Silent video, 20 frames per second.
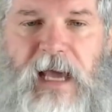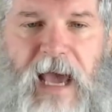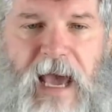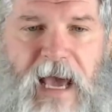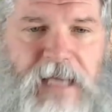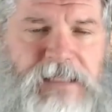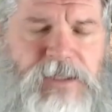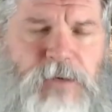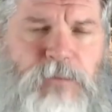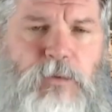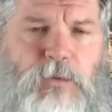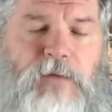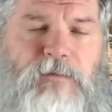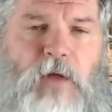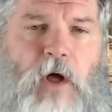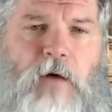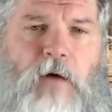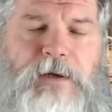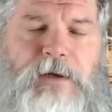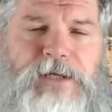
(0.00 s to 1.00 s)
Has the rule of
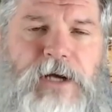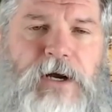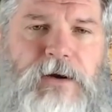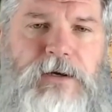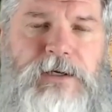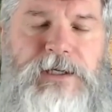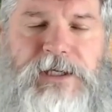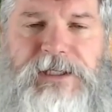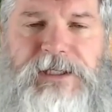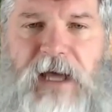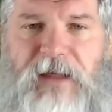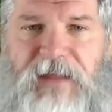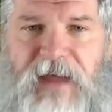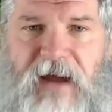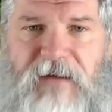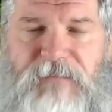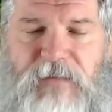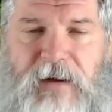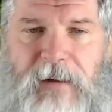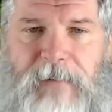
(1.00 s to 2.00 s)
law returned to South
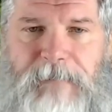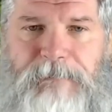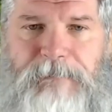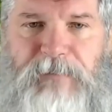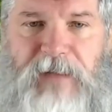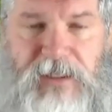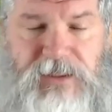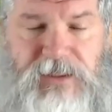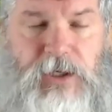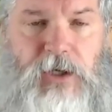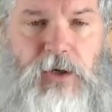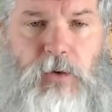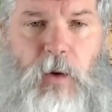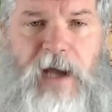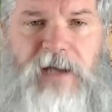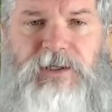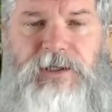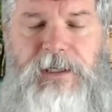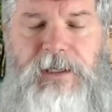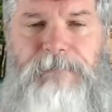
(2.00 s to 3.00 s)
Africa? It's a good
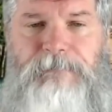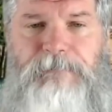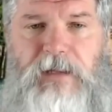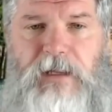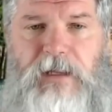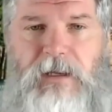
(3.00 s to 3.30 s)
question.